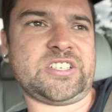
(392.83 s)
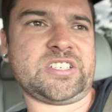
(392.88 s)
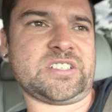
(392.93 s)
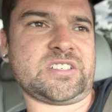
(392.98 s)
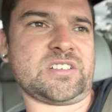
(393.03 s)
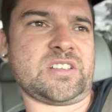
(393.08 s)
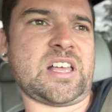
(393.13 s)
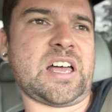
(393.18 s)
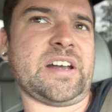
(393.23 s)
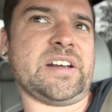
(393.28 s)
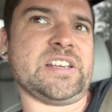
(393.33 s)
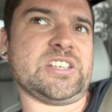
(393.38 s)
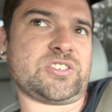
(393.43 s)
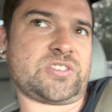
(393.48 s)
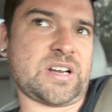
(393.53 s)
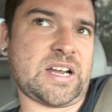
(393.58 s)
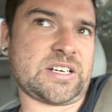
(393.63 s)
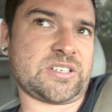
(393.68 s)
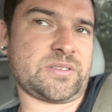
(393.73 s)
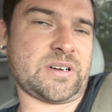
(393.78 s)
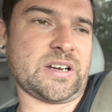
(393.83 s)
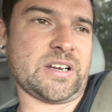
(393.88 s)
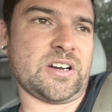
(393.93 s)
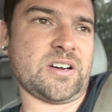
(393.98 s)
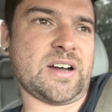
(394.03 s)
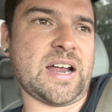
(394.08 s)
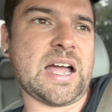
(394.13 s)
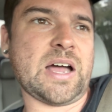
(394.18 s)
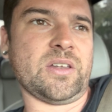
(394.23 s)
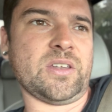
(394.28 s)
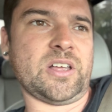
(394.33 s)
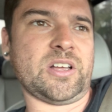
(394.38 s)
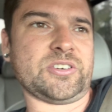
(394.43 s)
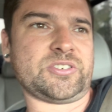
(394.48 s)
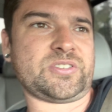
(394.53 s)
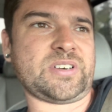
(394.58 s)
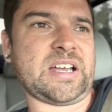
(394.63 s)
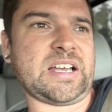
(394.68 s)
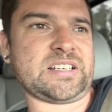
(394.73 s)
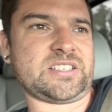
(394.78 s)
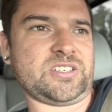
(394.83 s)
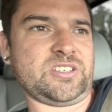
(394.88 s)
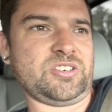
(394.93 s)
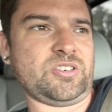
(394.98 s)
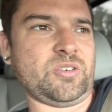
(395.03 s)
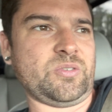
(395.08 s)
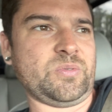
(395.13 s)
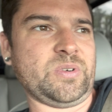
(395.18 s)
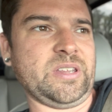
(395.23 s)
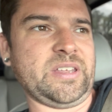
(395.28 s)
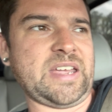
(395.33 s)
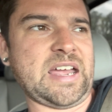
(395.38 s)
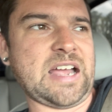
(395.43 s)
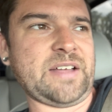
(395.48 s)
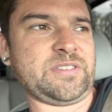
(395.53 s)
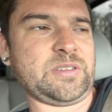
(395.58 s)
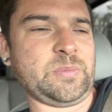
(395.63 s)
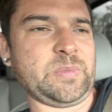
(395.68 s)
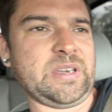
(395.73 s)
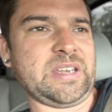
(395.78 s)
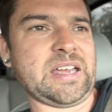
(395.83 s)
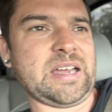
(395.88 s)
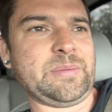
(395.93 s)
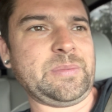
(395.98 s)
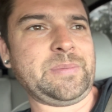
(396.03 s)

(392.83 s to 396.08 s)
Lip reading: since a lot of these tracks around here are outlaw tracks, so you don't really have to be that,